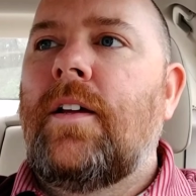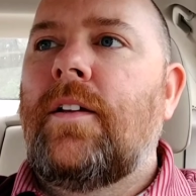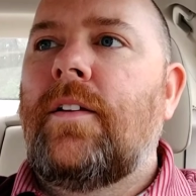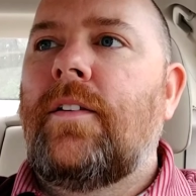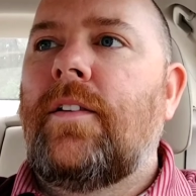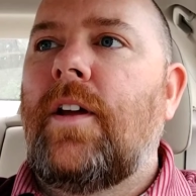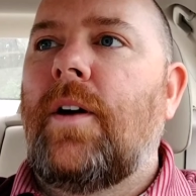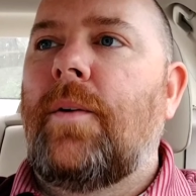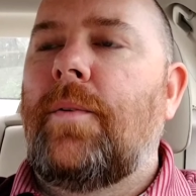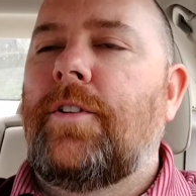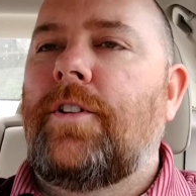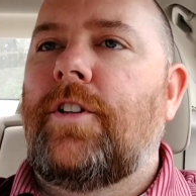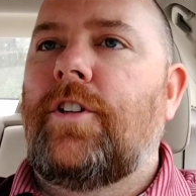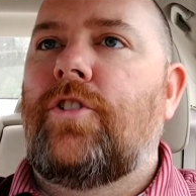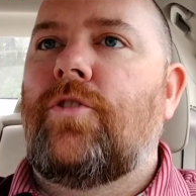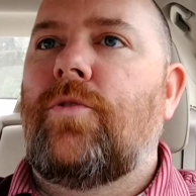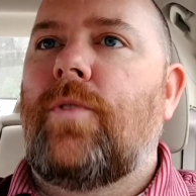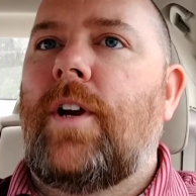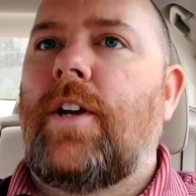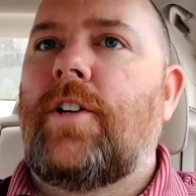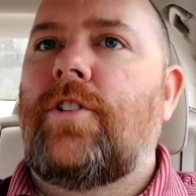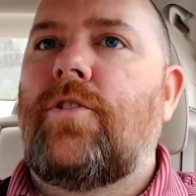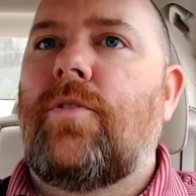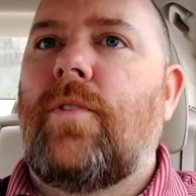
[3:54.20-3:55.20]
there was this
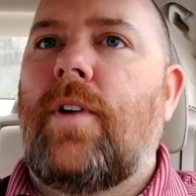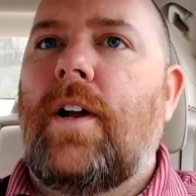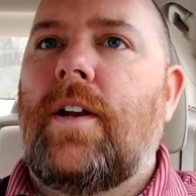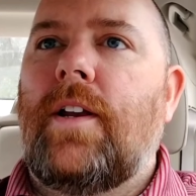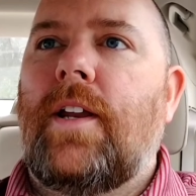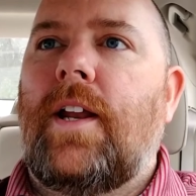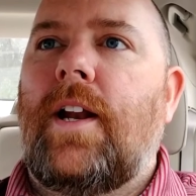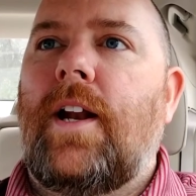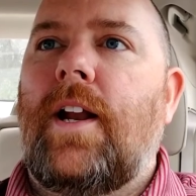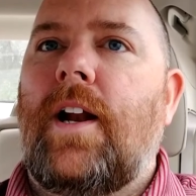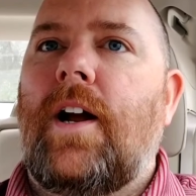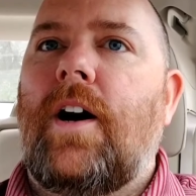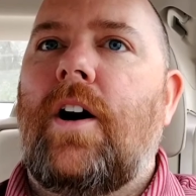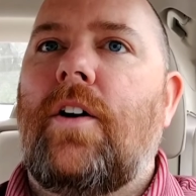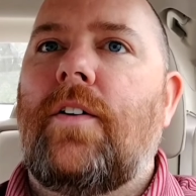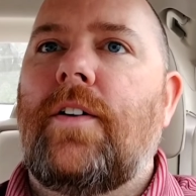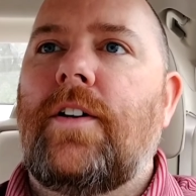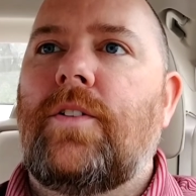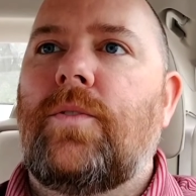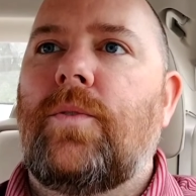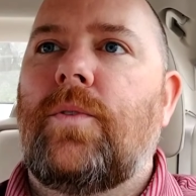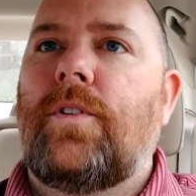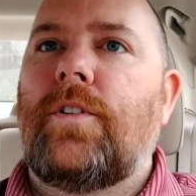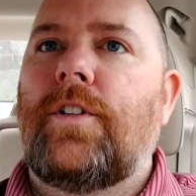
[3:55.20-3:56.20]
restaurant that I'd
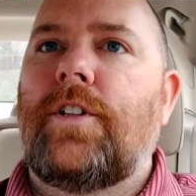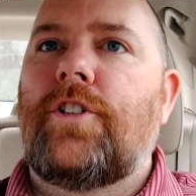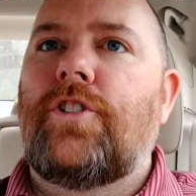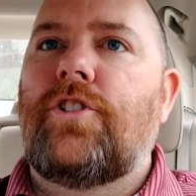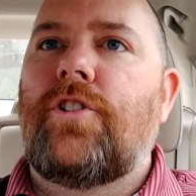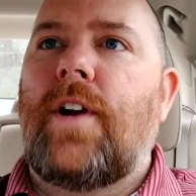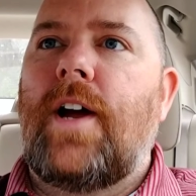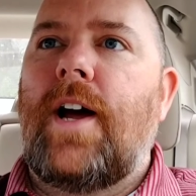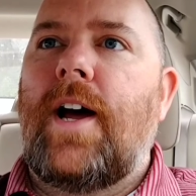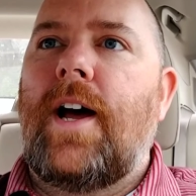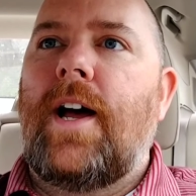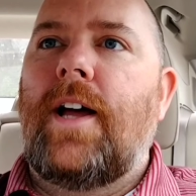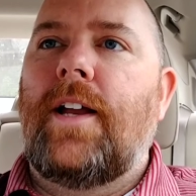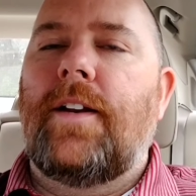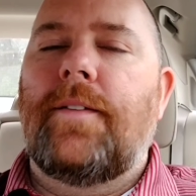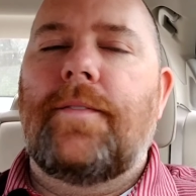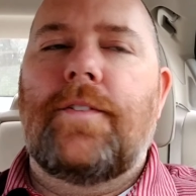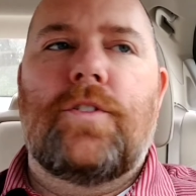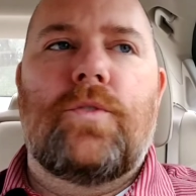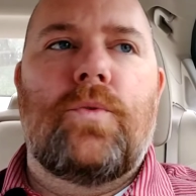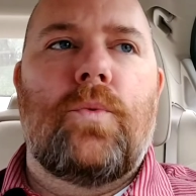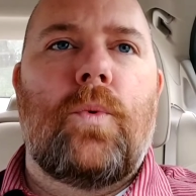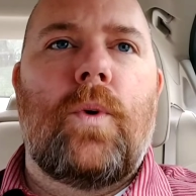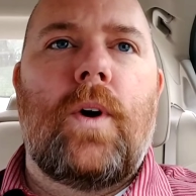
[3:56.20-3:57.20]
always wanted to try, and it
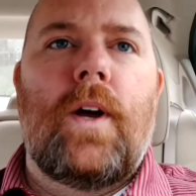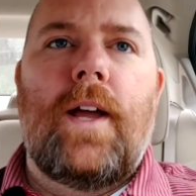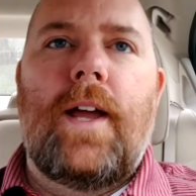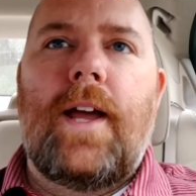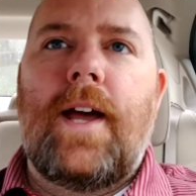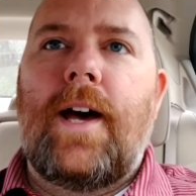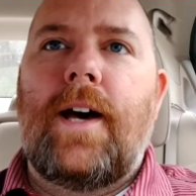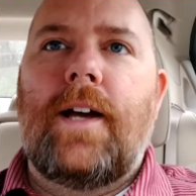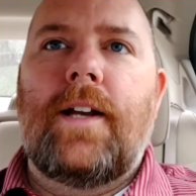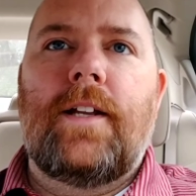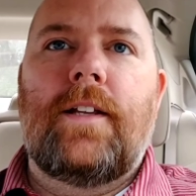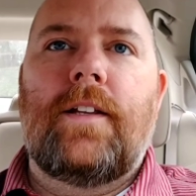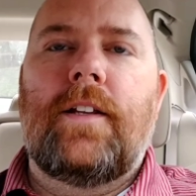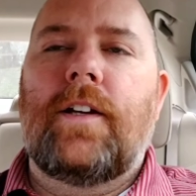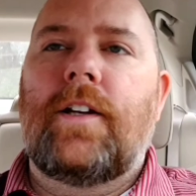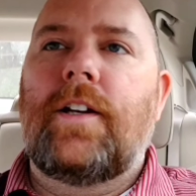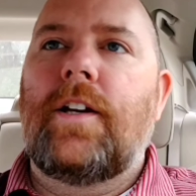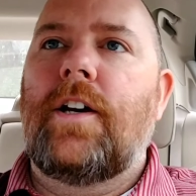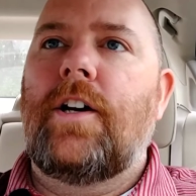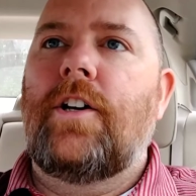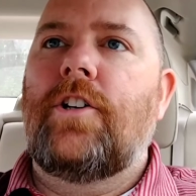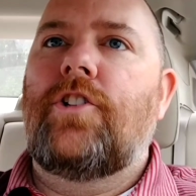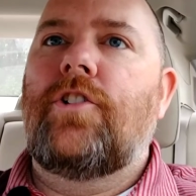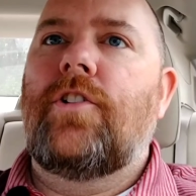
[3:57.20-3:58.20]
was way out in the
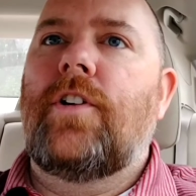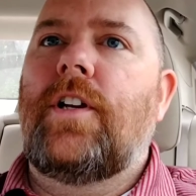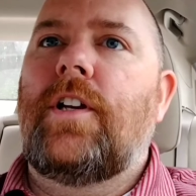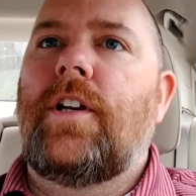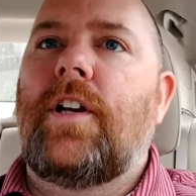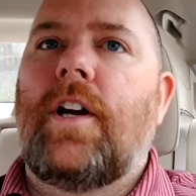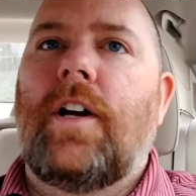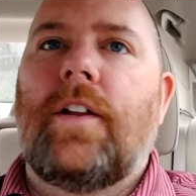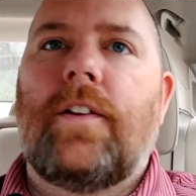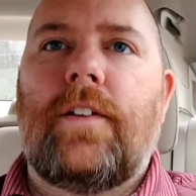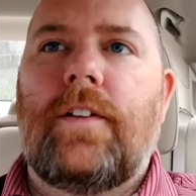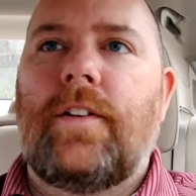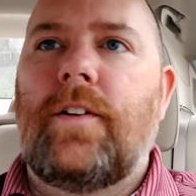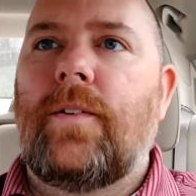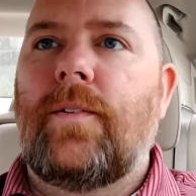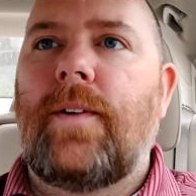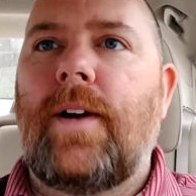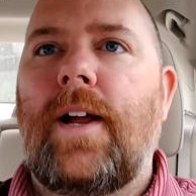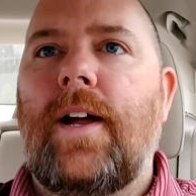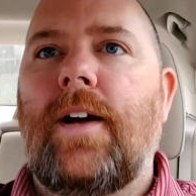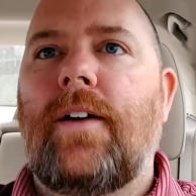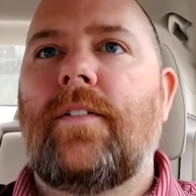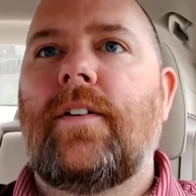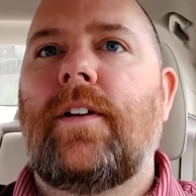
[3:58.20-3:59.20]
country, nothing
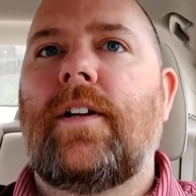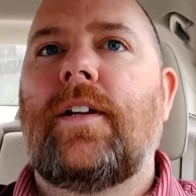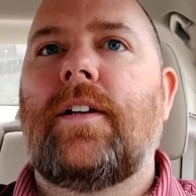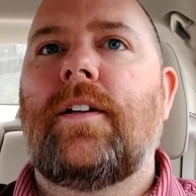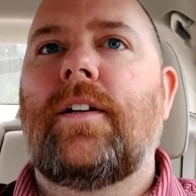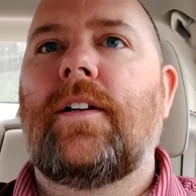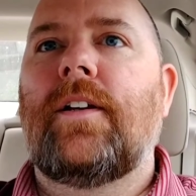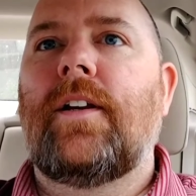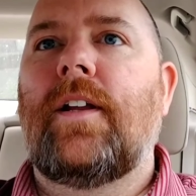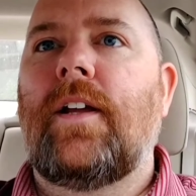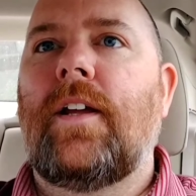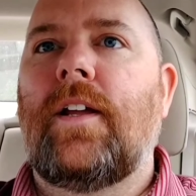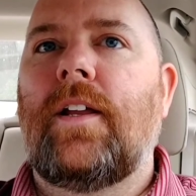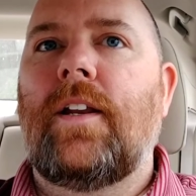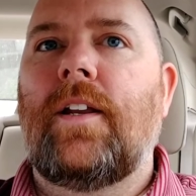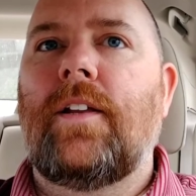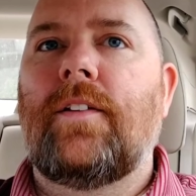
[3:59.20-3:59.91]
around it, and